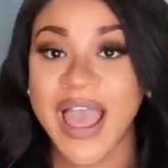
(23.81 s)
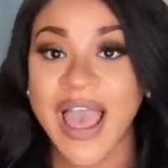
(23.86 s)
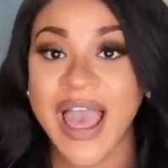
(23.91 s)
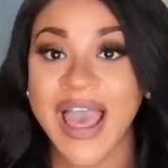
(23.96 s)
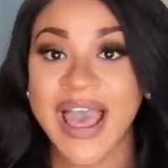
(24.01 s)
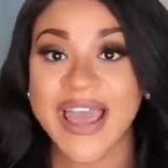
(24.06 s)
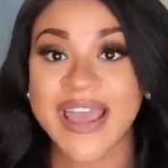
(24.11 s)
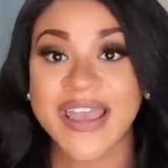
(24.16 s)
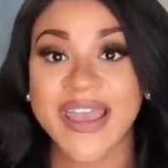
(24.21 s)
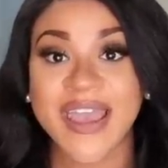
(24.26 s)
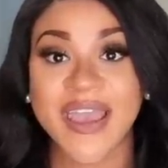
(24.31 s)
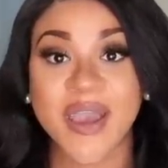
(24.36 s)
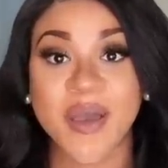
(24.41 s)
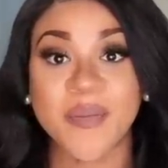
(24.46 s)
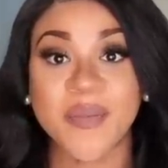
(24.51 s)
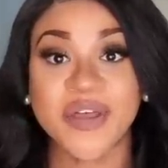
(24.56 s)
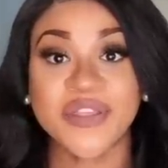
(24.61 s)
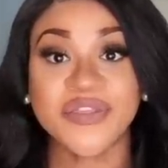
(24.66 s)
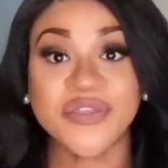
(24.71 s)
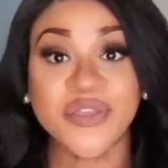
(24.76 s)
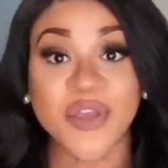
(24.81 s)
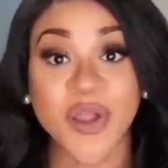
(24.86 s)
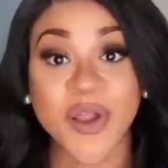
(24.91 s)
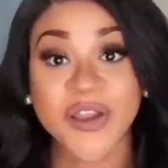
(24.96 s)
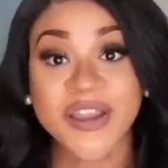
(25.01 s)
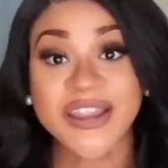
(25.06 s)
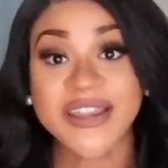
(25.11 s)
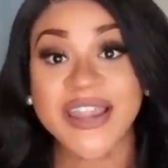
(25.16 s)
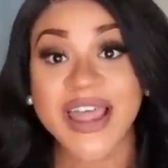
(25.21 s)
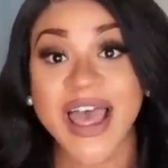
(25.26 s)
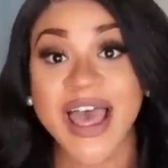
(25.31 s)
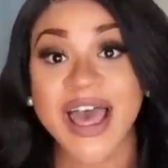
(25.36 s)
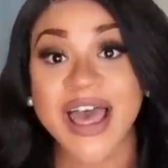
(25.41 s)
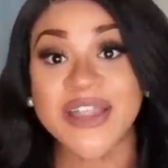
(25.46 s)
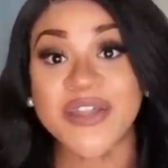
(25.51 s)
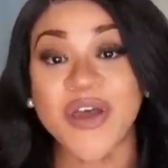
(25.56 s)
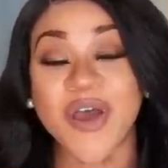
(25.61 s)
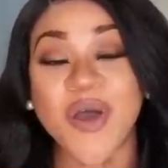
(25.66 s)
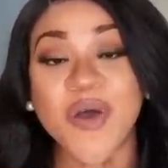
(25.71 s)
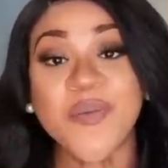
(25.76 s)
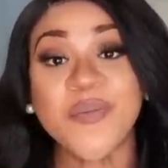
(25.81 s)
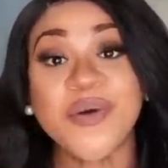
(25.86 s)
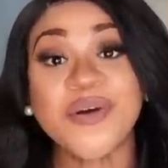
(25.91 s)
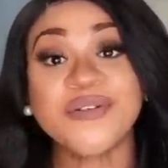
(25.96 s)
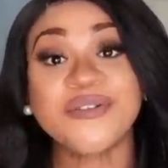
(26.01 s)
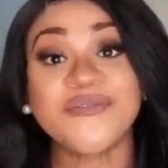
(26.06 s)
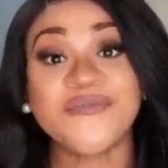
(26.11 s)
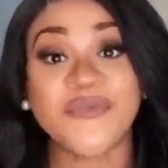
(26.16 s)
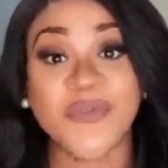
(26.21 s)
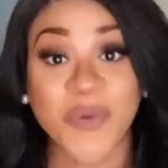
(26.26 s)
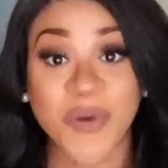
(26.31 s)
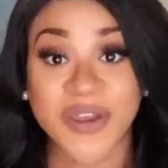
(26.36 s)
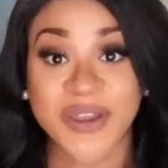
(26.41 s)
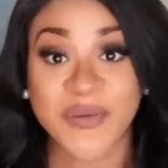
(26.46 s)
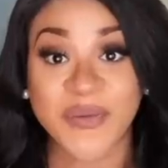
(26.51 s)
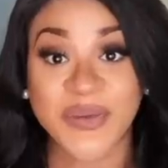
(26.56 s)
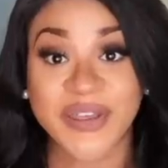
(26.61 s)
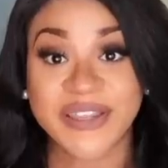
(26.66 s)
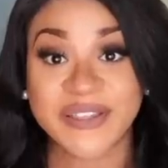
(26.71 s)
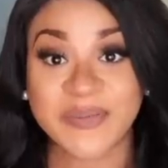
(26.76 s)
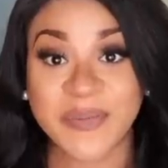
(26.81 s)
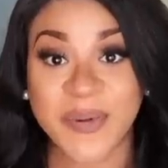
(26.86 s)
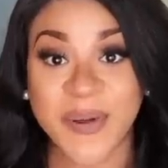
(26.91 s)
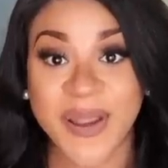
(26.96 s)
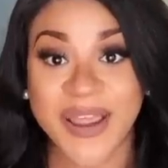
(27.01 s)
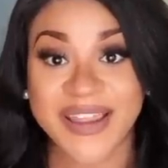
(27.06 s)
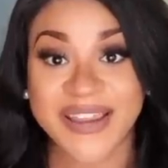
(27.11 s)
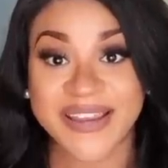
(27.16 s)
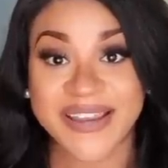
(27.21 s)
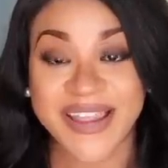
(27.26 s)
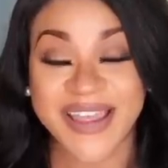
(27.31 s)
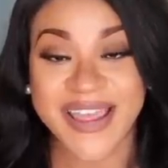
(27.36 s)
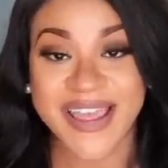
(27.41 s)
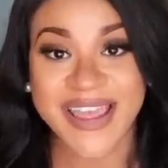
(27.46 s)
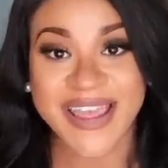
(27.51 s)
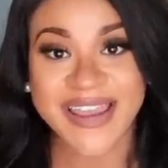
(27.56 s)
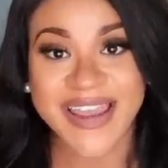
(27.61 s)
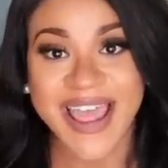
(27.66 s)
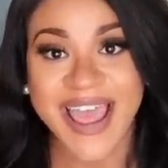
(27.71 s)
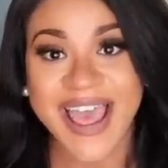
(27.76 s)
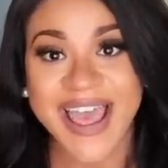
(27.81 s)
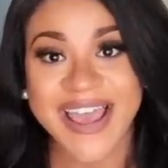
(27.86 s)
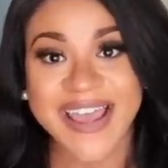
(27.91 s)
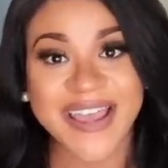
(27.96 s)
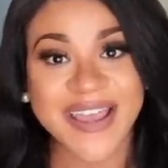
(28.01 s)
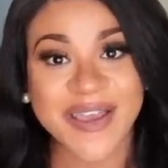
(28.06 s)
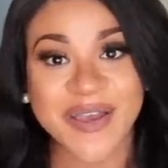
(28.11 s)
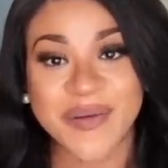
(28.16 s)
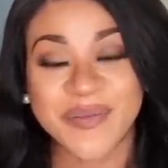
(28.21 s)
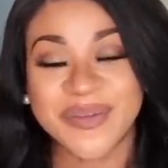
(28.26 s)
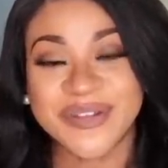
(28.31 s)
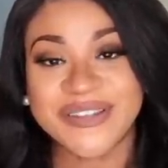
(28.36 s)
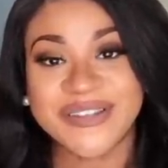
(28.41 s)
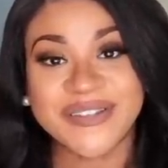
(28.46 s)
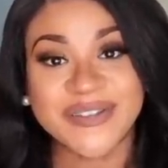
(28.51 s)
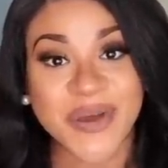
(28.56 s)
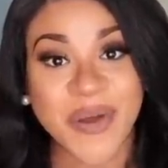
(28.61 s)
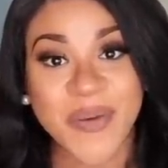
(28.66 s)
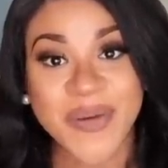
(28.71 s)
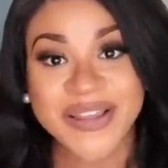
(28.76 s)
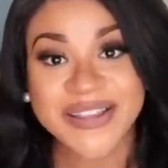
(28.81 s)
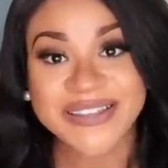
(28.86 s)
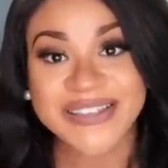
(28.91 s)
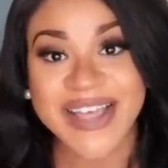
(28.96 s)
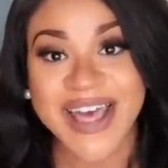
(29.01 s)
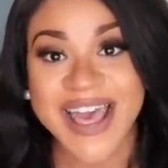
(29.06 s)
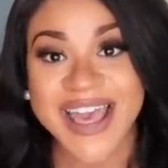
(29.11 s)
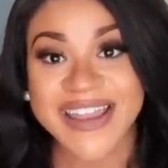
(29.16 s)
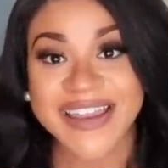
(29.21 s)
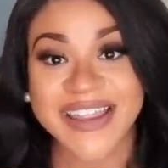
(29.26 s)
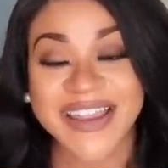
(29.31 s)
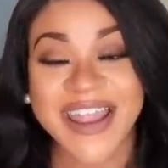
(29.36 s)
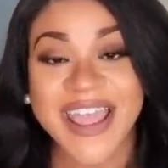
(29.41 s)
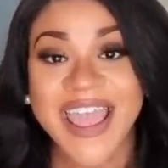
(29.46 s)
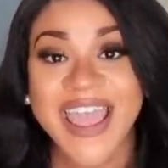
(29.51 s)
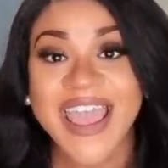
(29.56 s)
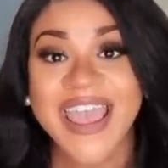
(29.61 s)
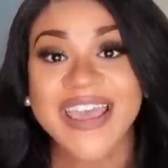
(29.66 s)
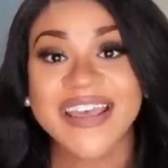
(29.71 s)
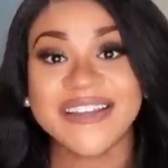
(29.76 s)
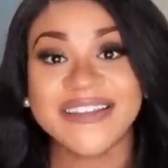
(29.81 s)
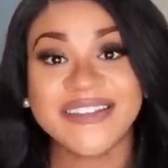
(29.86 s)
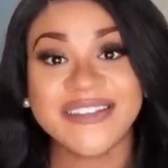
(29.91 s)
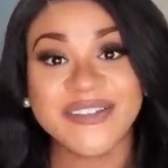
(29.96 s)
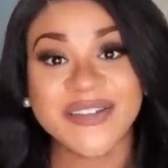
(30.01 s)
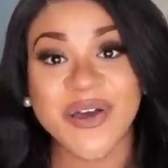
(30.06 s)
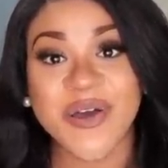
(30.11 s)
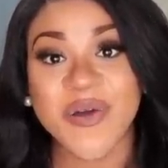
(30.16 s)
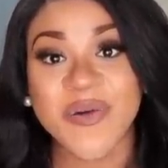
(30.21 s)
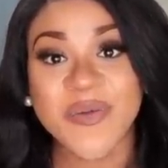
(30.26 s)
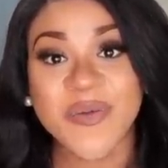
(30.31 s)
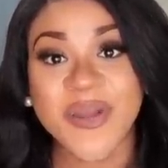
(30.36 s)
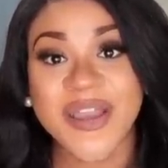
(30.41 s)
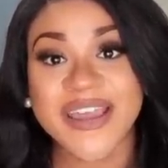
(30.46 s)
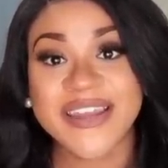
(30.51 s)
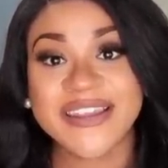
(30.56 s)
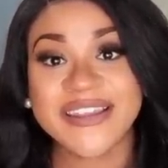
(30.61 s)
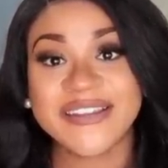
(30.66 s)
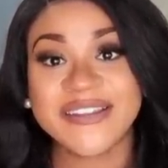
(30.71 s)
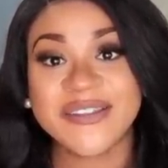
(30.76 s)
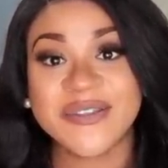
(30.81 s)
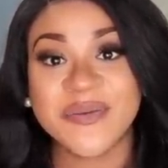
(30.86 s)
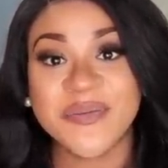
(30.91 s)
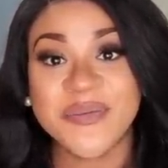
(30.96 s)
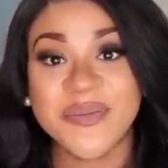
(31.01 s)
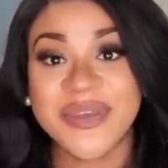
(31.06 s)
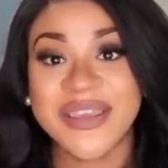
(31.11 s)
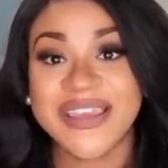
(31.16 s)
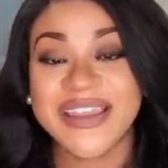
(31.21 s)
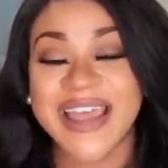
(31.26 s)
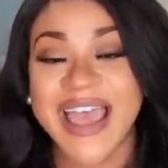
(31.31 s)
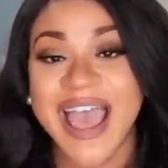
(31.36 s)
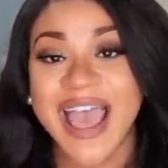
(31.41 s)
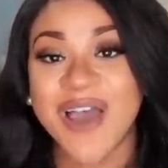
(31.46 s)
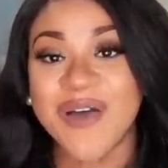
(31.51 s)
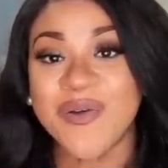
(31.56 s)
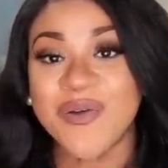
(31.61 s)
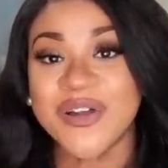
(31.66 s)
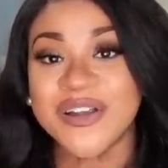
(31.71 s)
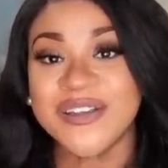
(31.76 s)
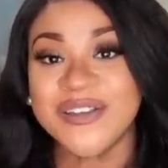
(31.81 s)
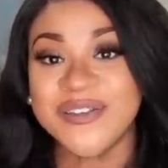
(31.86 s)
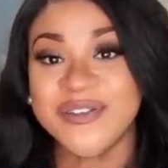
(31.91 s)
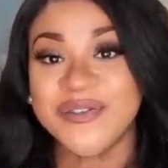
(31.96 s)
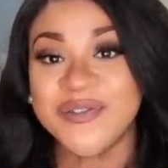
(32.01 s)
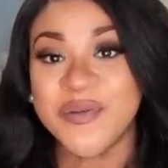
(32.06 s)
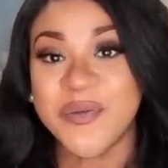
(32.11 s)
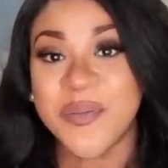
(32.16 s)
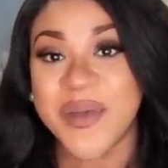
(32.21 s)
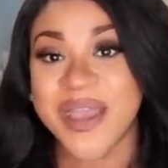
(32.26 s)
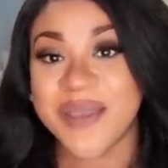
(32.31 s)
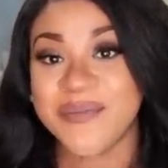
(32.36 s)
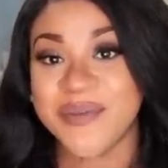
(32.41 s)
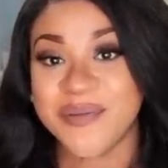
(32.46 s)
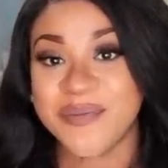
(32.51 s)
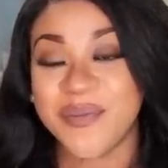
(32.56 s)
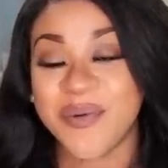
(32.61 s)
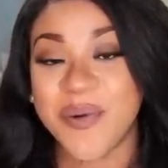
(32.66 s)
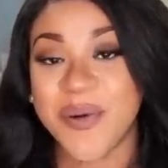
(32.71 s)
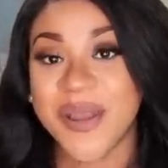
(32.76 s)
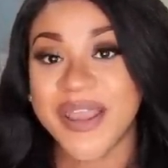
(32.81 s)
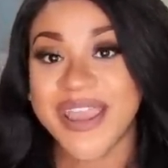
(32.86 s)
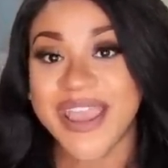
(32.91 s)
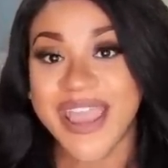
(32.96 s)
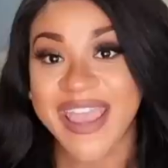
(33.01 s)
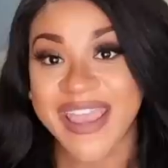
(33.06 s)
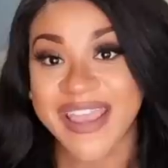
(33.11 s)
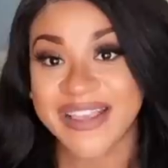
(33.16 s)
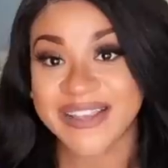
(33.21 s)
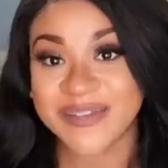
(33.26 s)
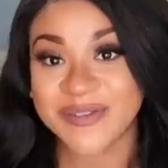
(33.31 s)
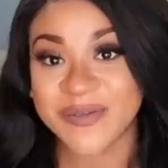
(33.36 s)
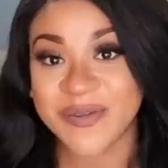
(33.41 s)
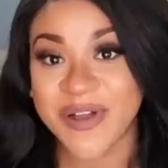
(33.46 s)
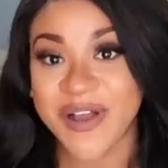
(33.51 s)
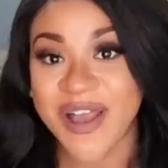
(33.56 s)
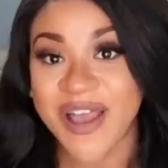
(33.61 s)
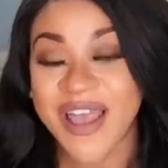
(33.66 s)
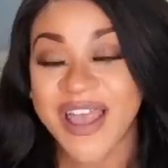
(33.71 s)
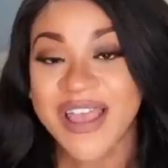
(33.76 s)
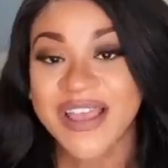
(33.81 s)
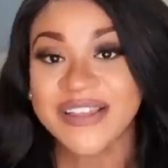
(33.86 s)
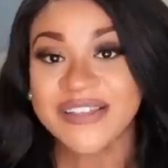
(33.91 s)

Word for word: I am 39, almost 40 weeks pregnant, and I am so excited and so ready to meet our new baby boy, Ezra.